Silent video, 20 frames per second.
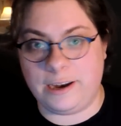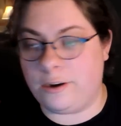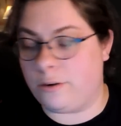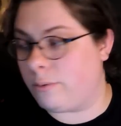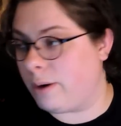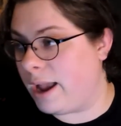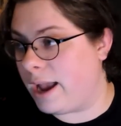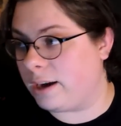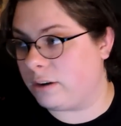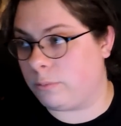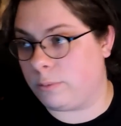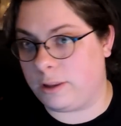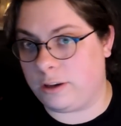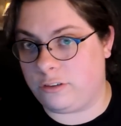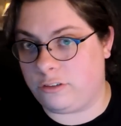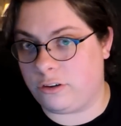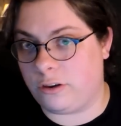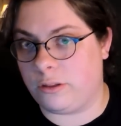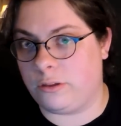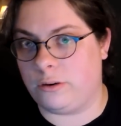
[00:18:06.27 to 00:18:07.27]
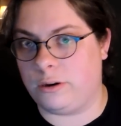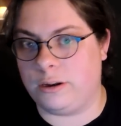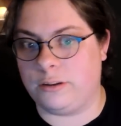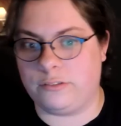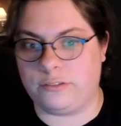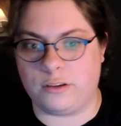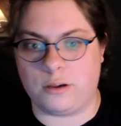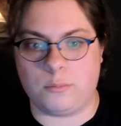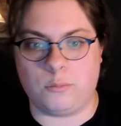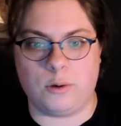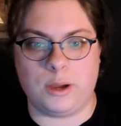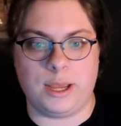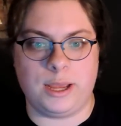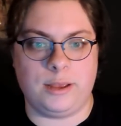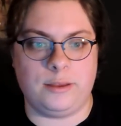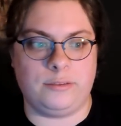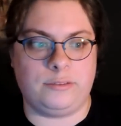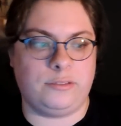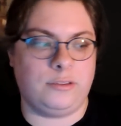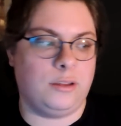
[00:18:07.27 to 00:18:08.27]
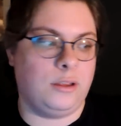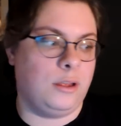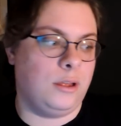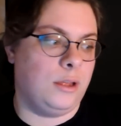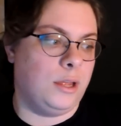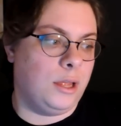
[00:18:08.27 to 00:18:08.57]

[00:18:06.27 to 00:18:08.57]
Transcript: interact with each other in some ways.